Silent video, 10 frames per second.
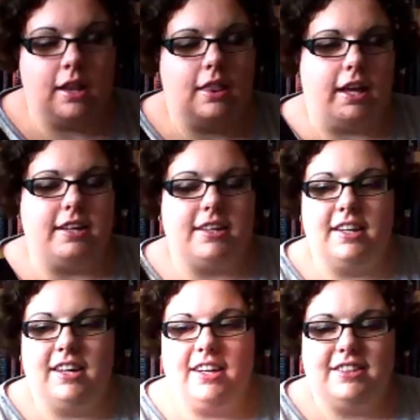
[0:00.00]
like,
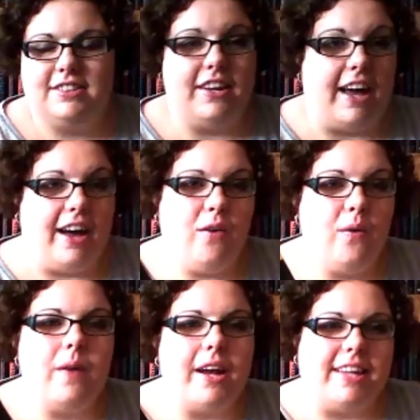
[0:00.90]
so yeah,
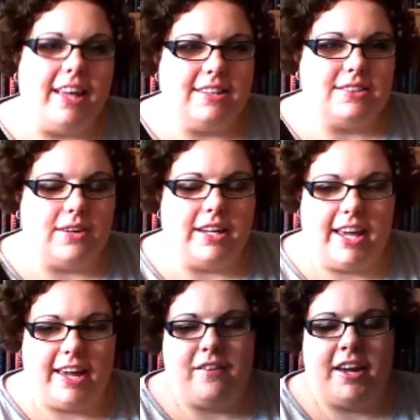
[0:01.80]
already it's quite
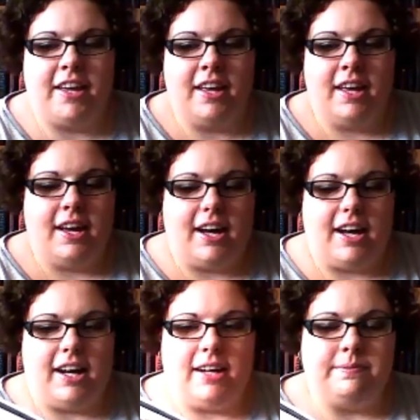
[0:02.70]
eerie.
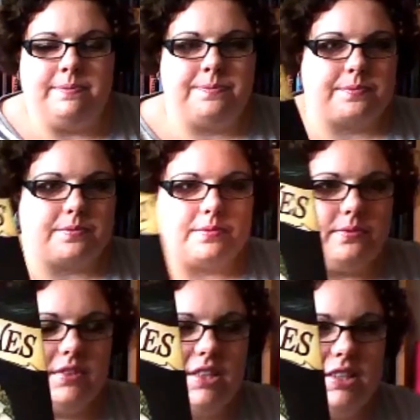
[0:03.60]

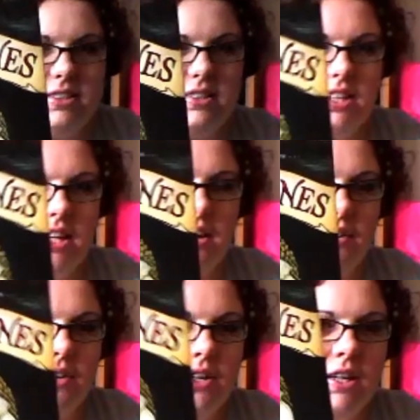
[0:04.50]
So
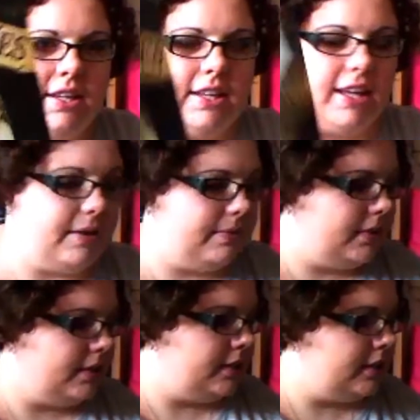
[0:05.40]
yeah,
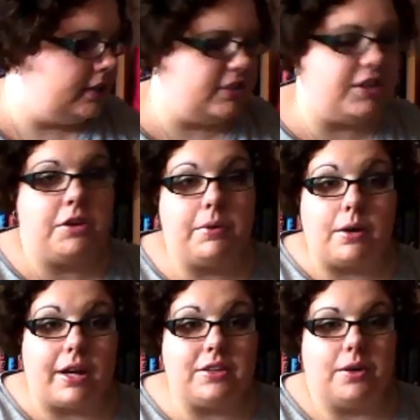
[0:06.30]
don't know when I'll
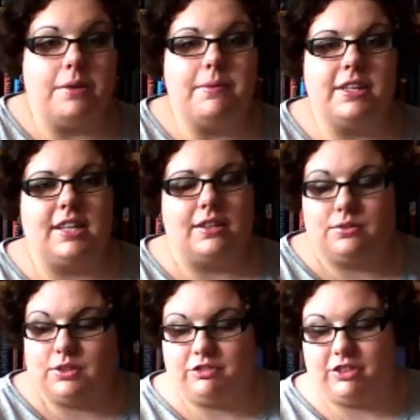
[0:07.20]
get to it, but it sounds
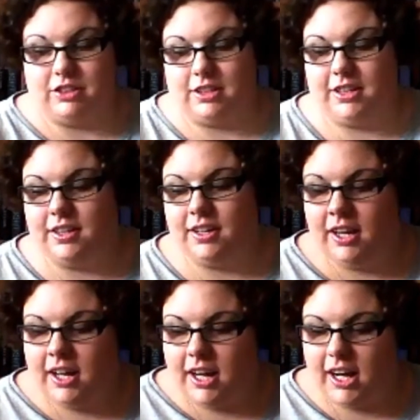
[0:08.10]
really, really good.
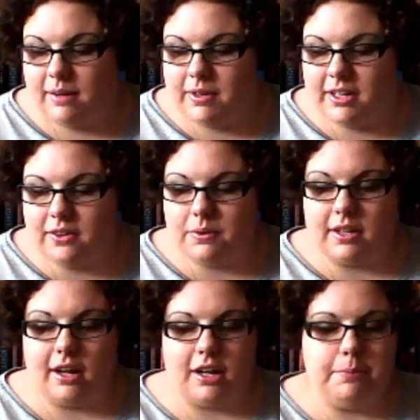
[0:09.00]
Another one
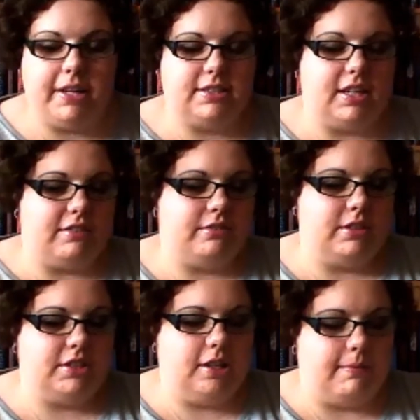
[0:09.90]
that I picked up from the
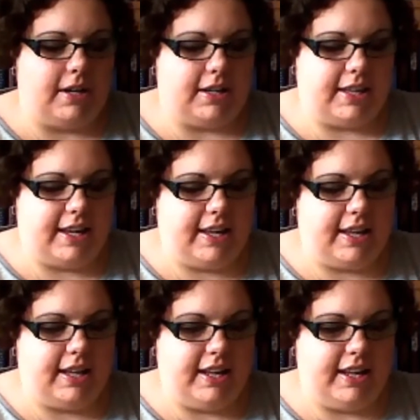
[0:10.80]
supermarket
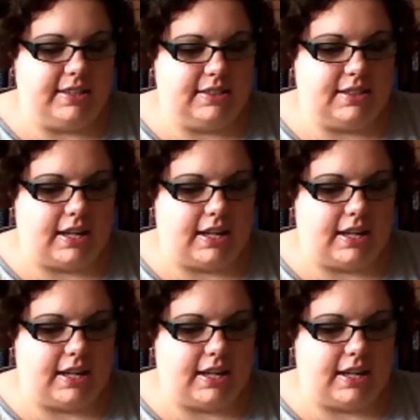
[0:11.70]
is